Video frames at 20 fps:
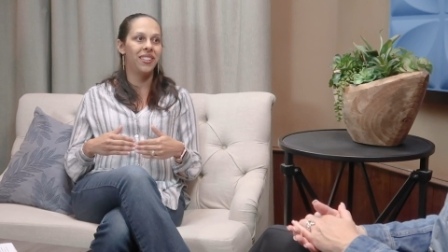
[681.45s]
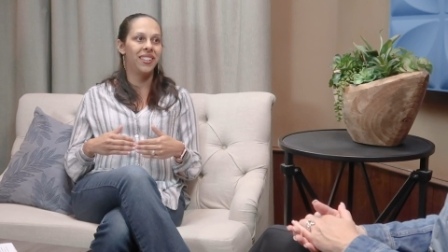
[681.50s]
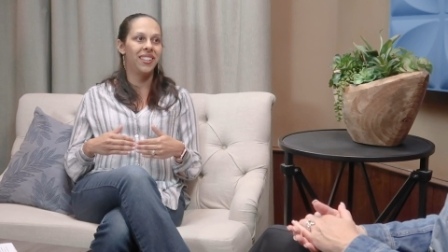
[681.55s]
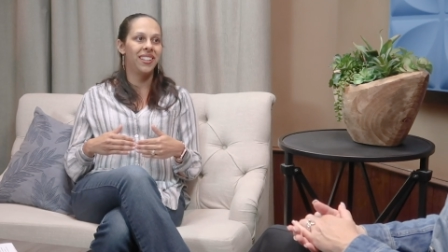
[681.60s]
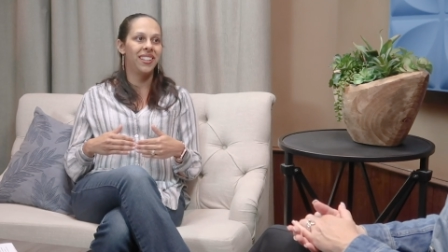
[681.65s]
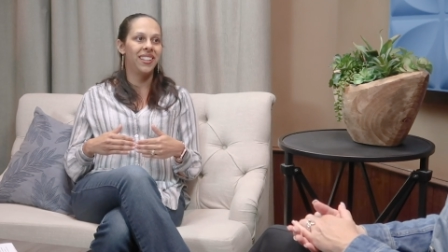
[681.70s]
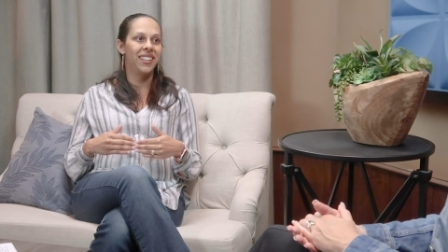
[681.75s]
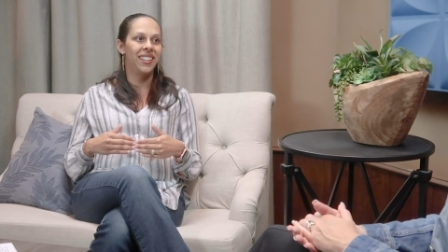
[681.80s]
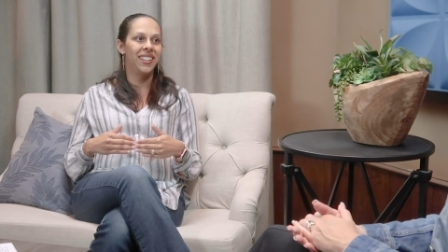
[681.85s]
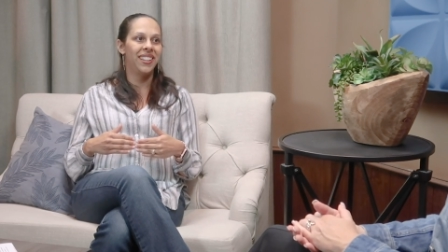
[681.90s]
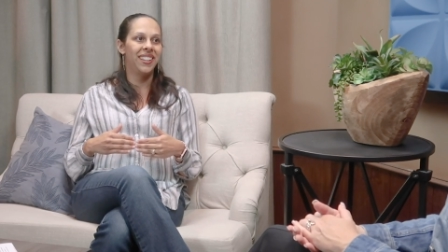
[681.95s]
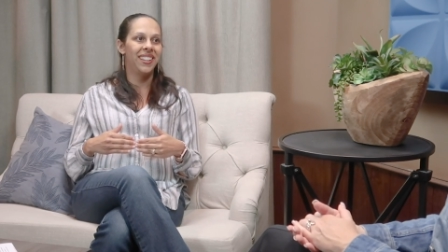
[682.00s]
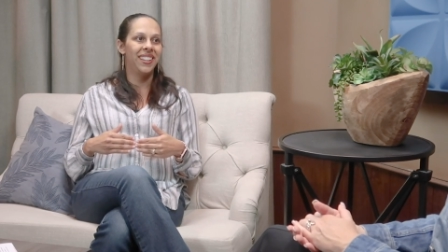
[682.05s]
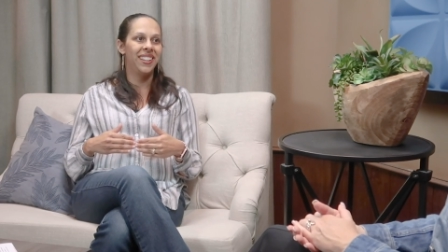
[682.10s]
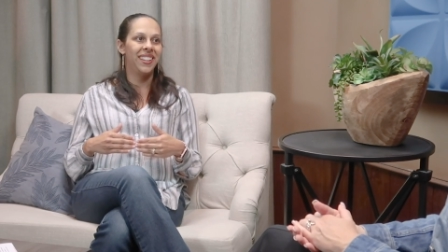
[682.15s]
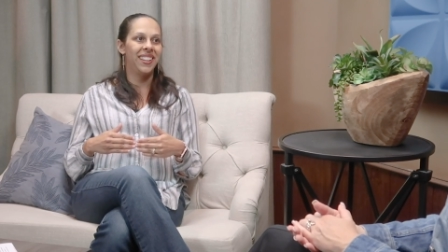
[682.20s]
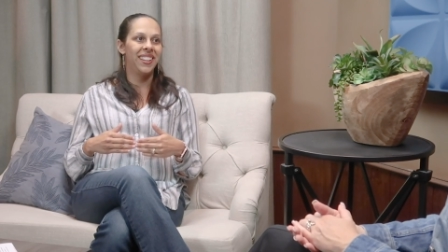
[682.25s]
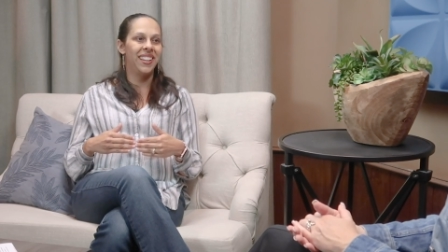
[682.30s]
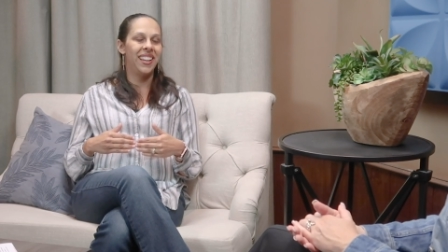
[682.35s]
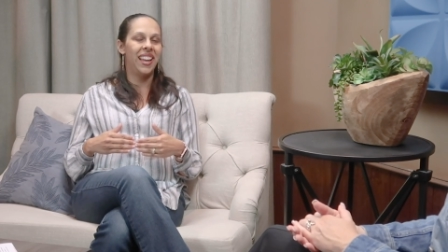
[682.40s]

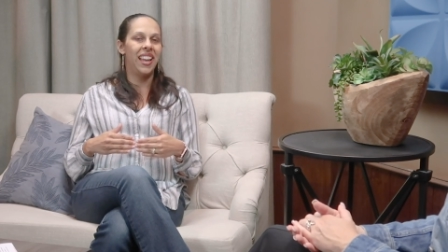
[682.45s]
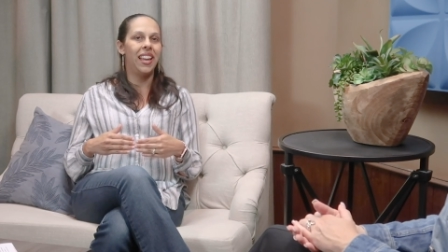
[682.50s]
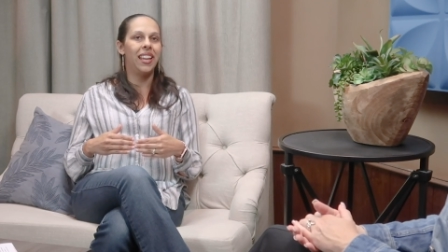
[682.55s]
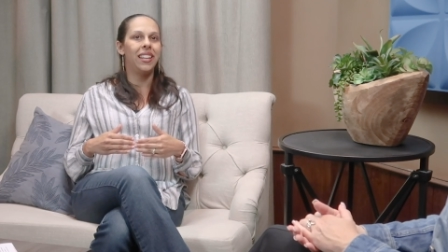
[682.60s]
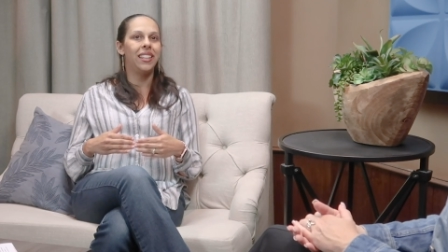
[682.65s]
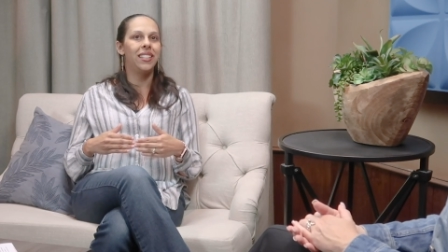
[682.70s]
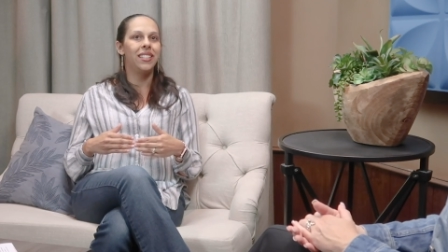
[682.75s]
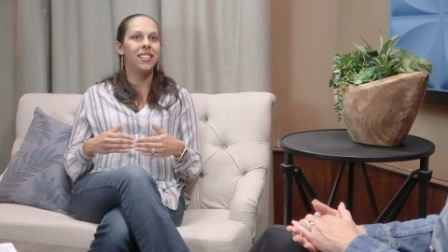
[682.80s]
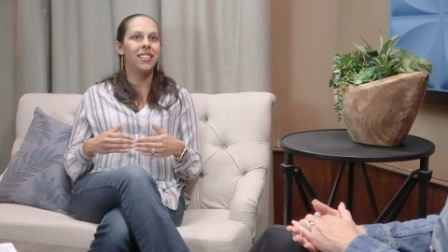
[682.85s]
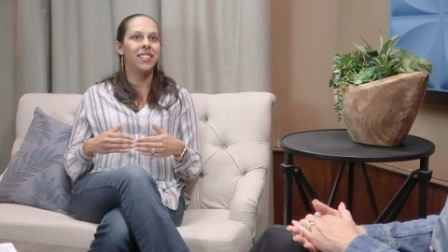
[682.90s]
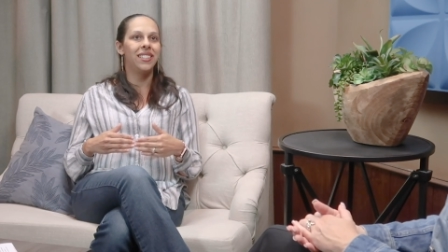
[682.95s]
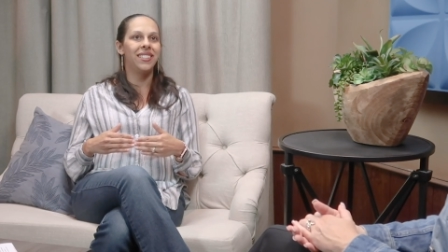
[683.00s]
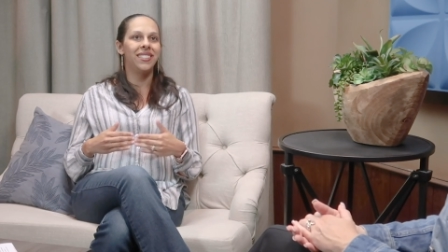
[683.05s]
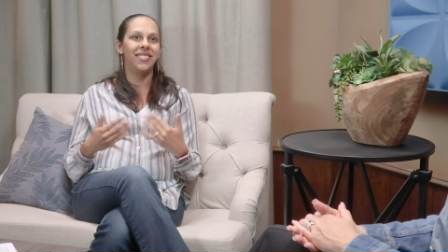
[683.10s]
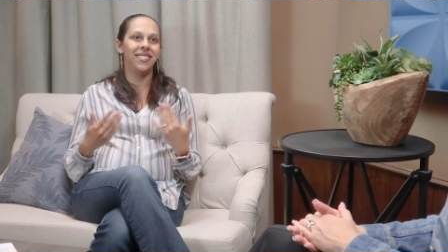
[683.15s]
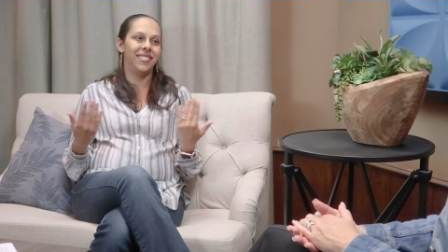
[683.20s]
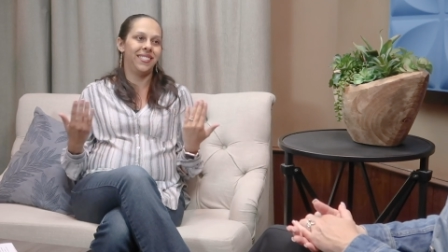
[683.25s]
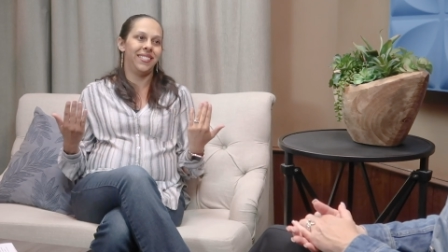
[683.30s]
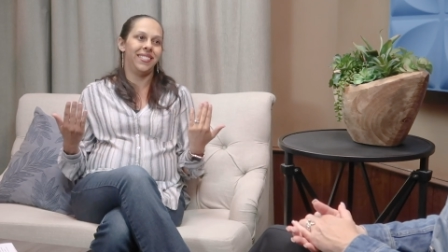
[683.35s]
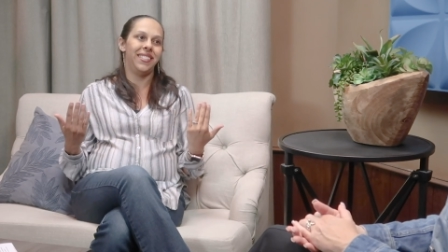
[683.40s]
Mm and
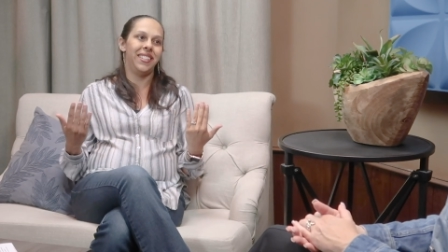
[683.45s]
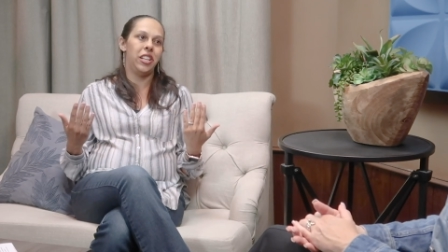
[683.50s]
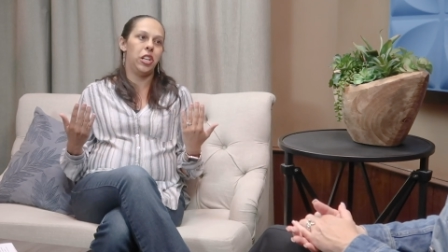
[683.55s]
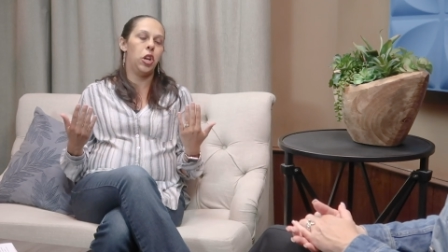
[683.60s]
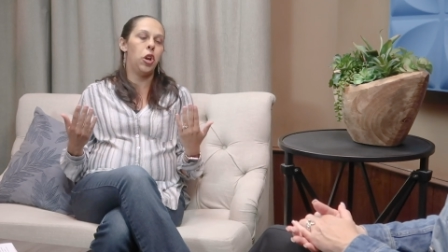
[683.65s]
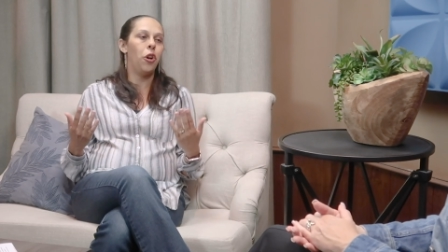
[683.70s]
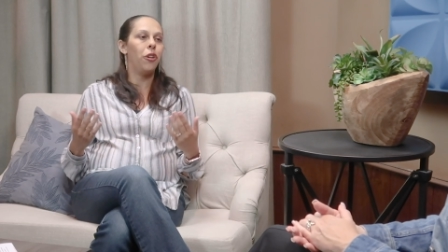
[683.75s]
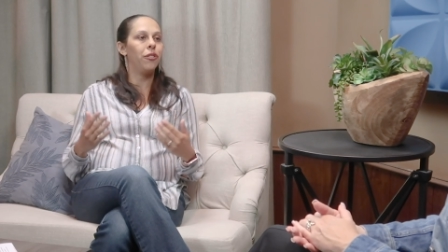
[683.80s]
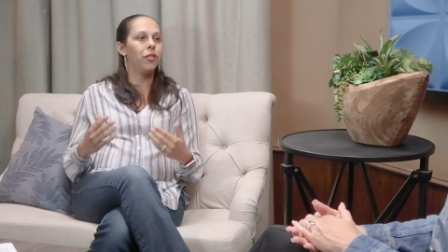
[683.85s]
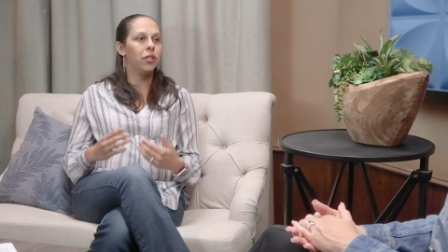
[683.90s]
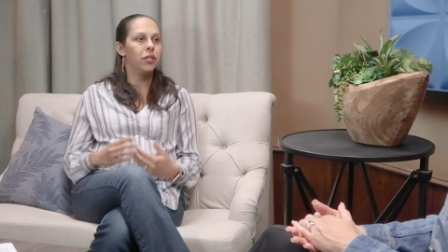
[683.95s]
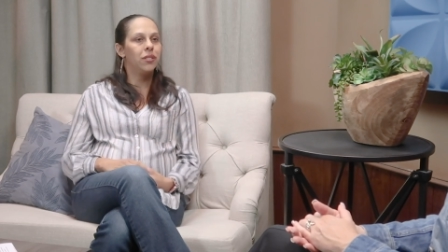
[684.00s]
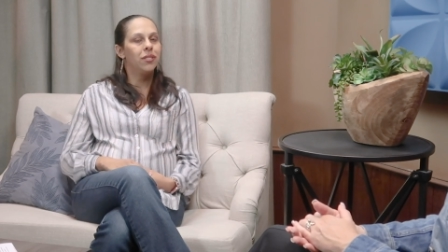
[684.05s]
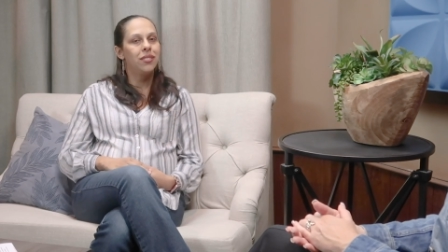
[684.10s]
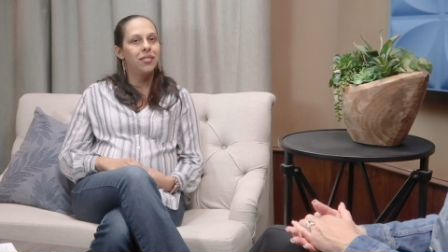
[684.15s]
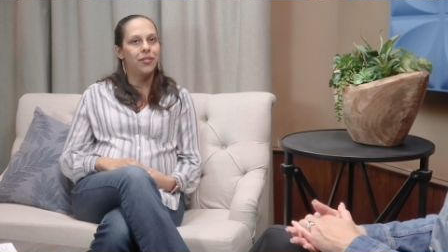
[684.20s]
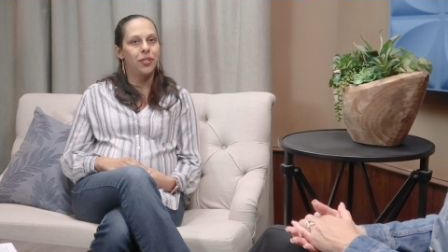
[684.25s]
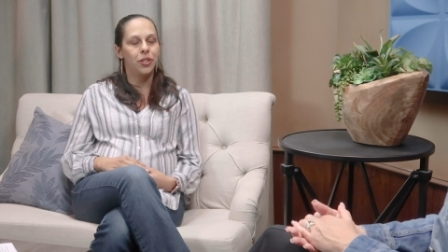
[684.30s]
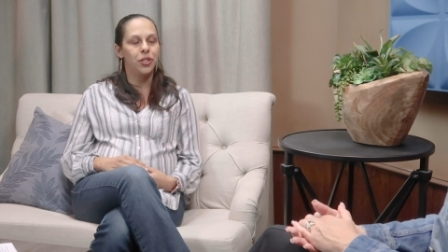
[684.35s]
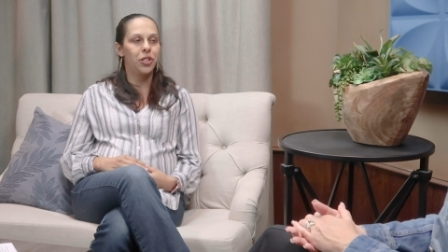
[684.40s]
yeah. mm-hmm. you know for
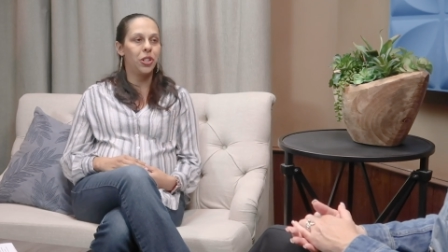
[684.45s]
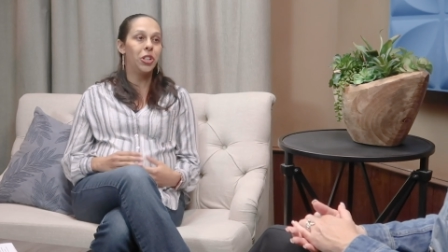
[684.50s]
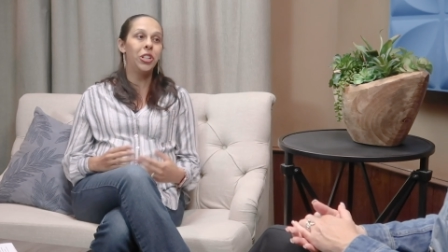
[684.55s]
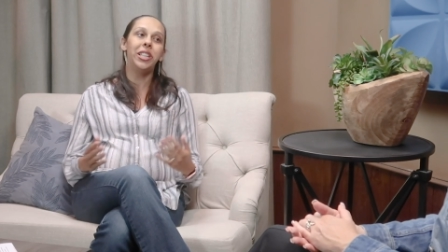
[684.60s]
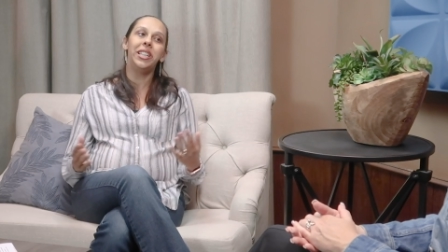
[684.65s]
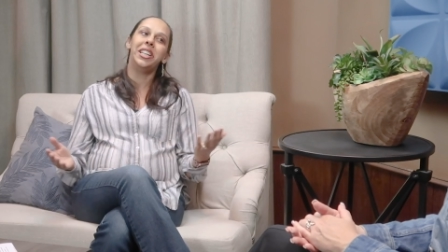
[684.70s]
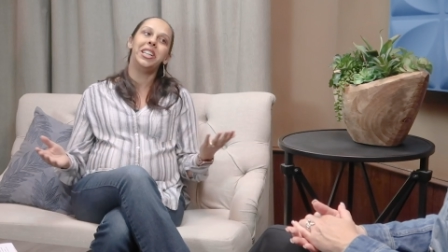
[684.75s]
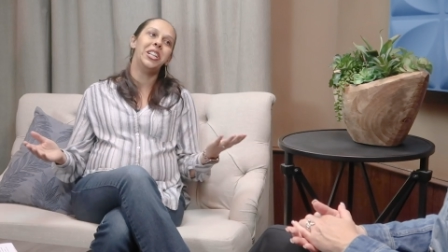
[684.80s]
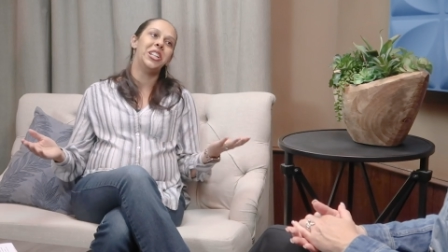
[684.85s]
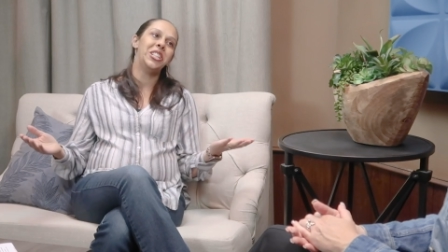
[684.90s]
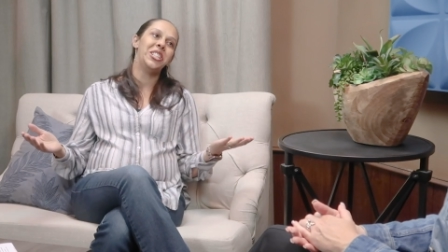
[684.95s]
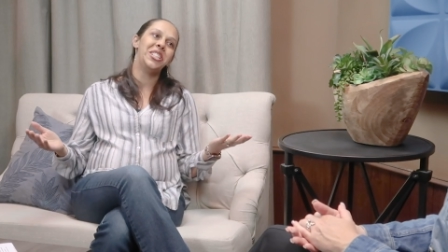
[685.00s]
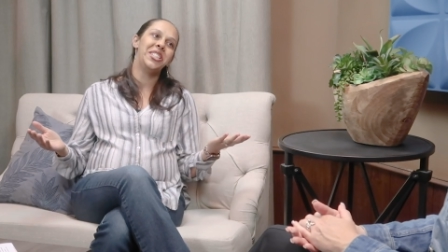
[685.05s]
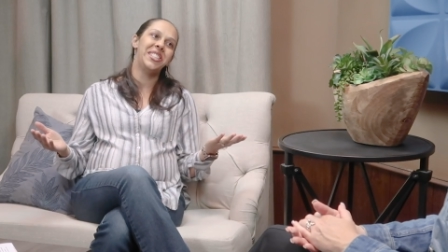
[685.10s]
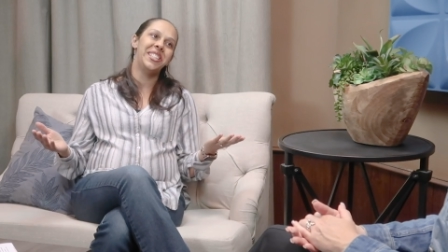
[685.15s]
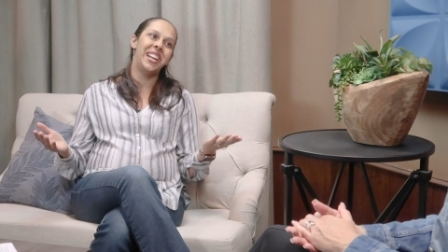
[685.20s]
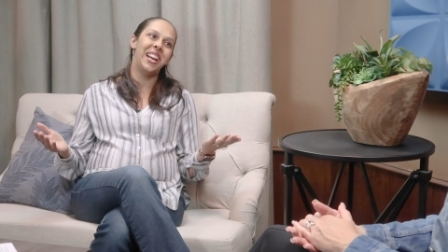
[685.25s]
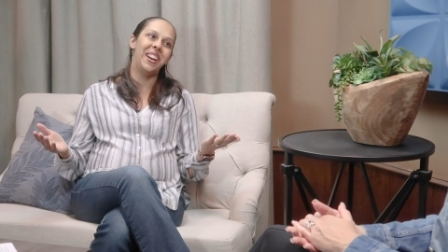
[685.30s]
for 30 years